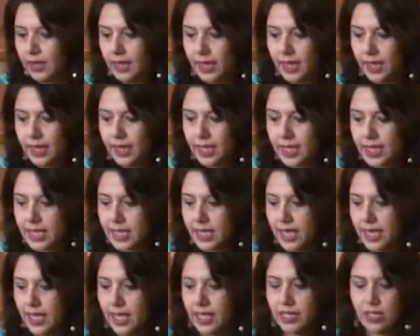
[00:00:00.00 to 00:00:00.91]
and let's
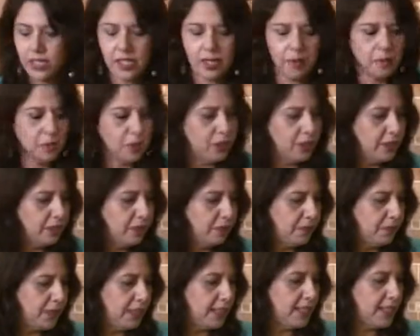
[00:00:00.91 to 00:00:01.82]
add some oil
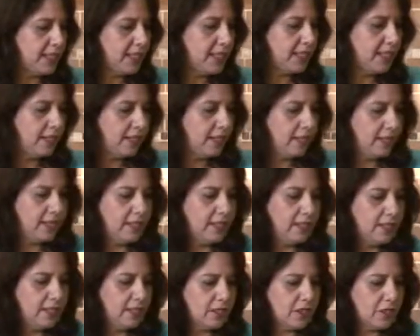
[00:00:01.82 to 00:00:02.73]
first.
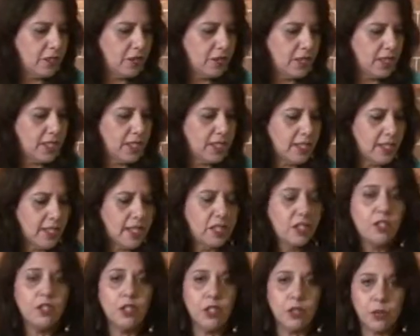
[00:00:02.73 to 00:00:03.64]
So just
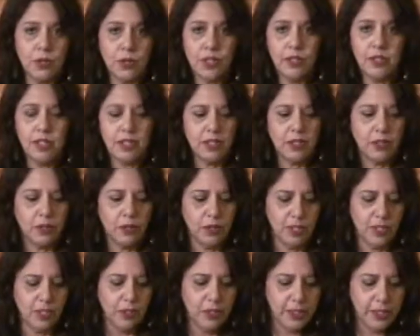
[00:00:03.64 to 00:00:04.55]
as usual, the
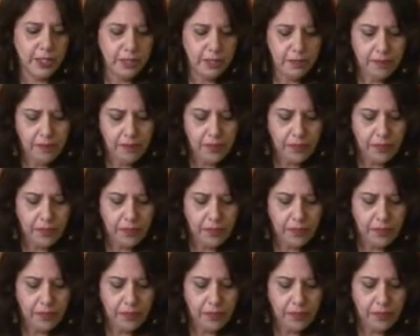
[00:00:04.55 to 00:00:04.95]
canola oil.